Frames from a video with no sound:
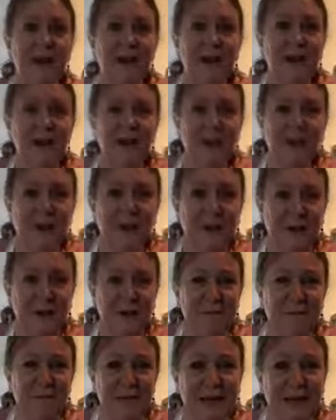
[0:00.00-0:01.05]
Hello and
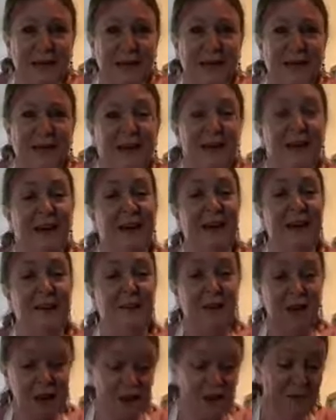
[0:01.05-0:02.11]
welcome back.
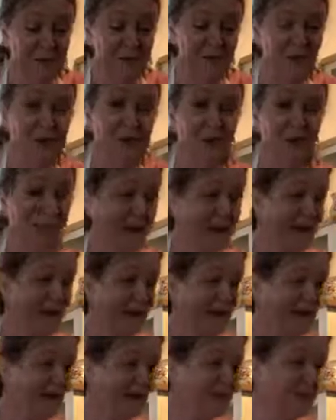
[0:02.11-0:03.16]
I've actually brought you a bit
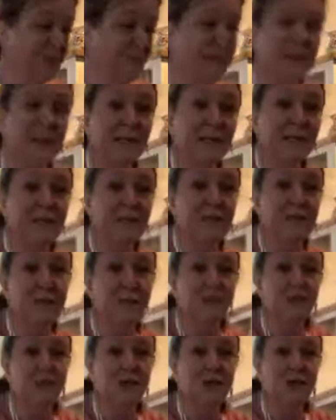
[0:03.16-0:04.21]
closer because I obviously
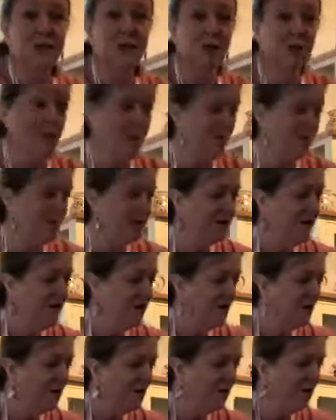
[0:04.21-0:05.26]
want you to know what's
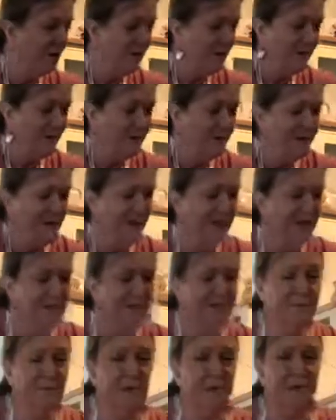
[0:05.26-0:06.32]
going on when I'm making
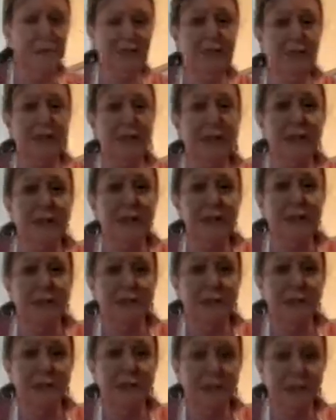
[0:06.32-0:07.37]
these buns.
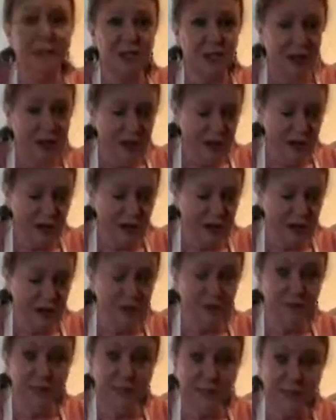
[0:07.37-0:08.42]
So my dough has
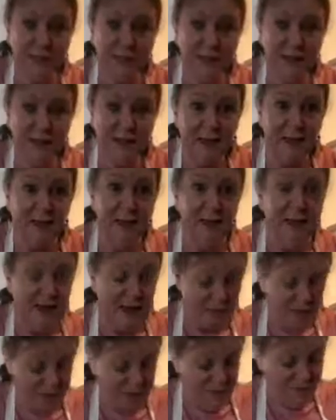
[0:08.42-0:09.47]
risen
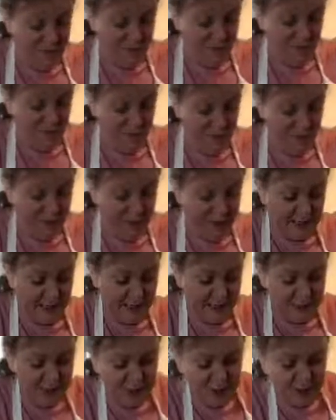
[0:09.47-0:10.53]
and hopefully yours
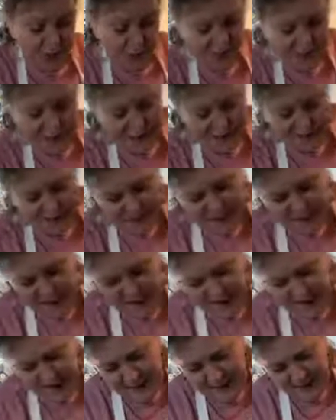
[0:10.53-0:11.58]
has. It's twice as
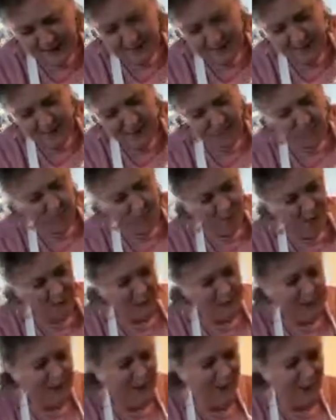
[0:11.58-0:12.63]
big. Roll
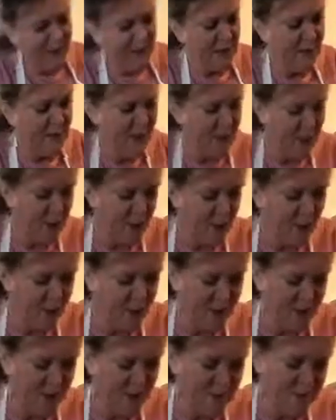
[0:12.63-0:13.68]
it out of the
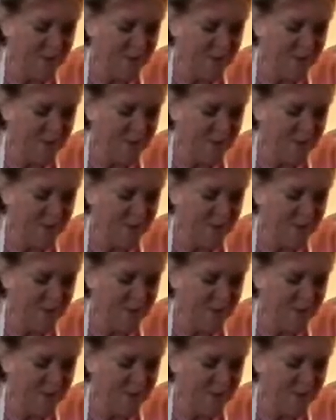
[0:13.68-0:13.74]
bowl